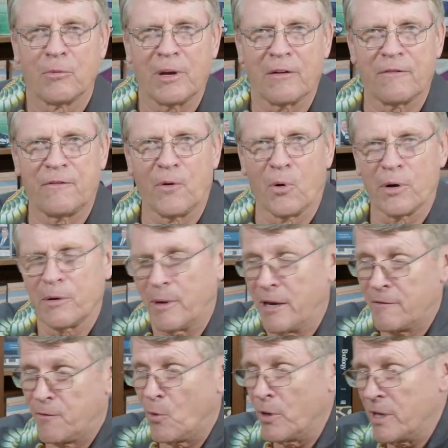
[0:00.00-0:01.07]
We had
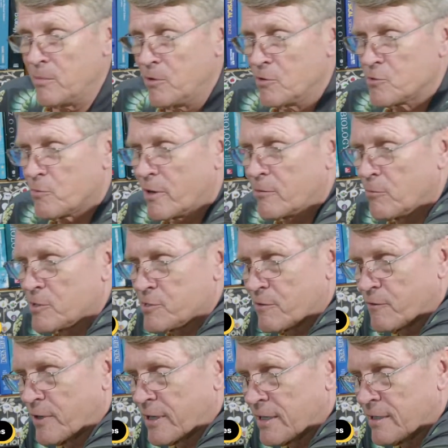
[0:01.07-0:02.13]
4 emus. One
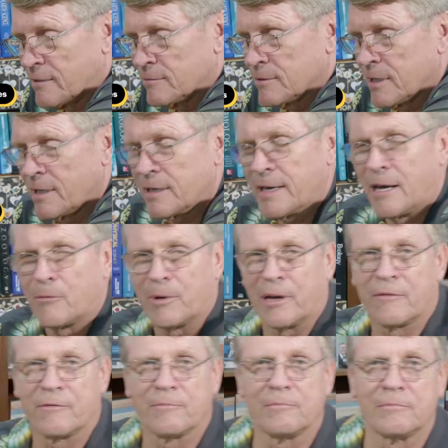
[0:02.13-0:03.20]
wasn't friendly, and now we
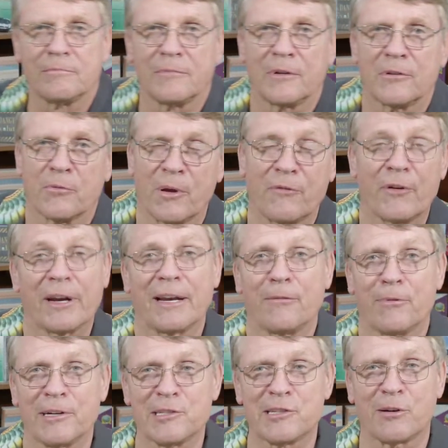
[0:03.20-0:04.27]
have 3 friendly
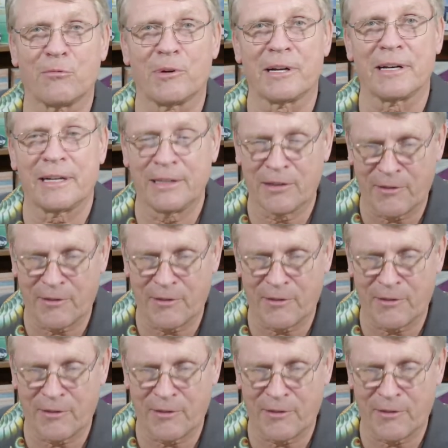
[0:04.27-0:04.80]
ones and 1